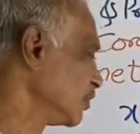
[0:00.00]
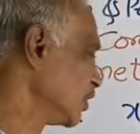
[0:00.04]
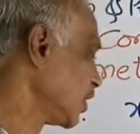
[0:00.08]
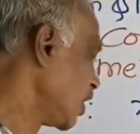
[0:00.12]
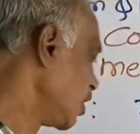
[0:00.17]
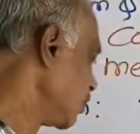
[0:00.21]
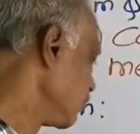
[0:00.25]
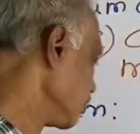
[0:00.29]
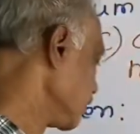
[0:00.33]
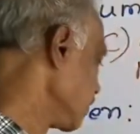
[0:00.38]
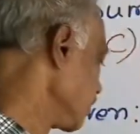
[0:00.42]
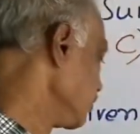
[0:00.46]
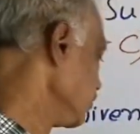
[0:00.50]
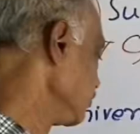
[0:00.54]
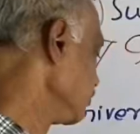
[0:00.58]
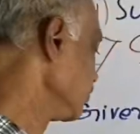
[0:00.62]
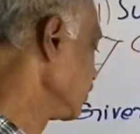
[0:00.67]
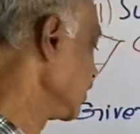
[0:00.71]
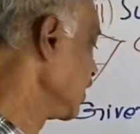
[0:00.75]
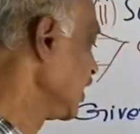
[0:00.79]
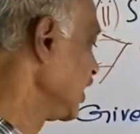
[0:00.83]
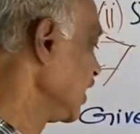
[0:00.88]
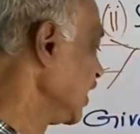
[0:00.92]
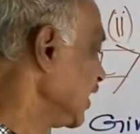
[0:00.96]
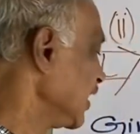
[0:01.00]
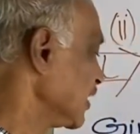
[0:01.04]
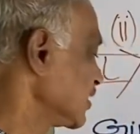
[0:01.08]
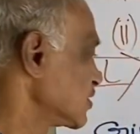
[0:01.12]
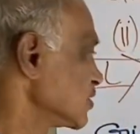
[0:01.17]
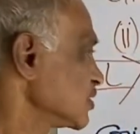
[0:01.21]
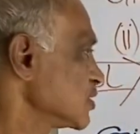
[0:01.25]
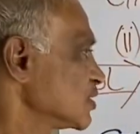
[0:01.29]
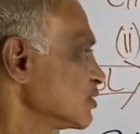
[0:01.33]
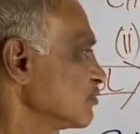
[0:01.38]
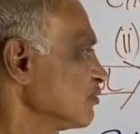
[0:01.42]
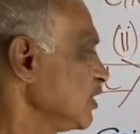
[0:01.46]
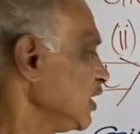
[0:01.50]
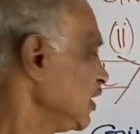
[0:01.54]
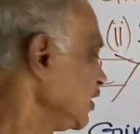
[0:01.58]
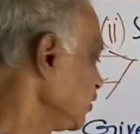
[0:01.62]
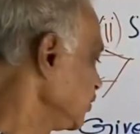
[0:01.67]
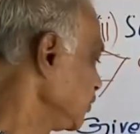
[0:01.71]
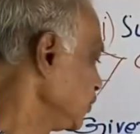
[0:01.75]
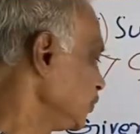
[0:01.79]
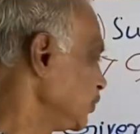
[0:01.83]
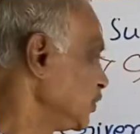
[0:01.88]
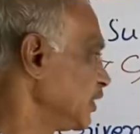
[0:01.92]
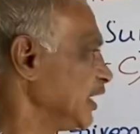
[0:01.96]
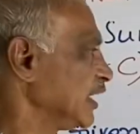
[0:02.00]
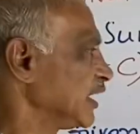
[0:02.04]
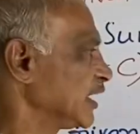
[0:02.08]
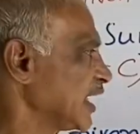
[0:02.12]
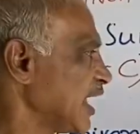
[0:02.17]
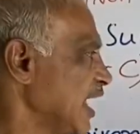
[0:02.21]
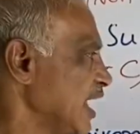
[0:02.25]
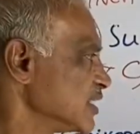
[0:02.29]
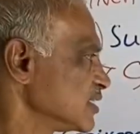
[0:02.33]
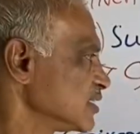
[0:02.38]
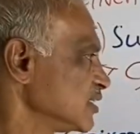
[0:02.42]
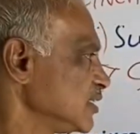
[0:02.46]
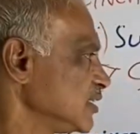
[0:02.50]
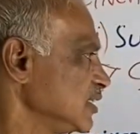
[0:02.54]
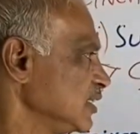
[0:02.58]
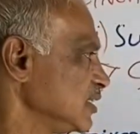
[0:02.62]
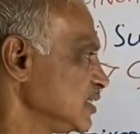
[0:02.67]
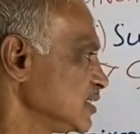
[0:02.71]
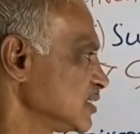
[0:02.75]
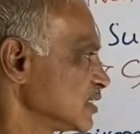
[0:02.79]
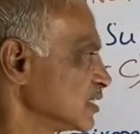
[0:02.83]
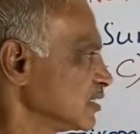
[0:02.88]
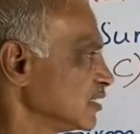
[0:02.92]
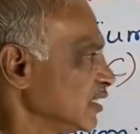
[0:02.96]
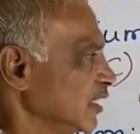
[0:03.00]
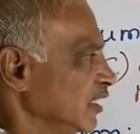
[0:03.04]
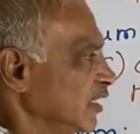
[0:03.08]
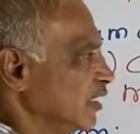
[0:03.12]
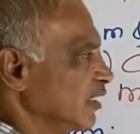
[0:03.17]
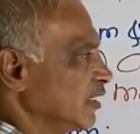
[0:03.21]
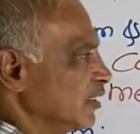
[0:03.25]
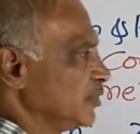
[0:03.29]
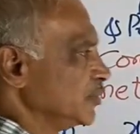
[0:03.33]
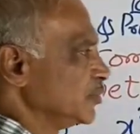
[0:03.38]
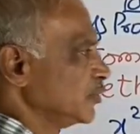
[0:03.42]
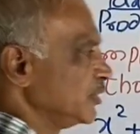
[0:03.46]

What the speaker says: How can you? X square you take as it is. You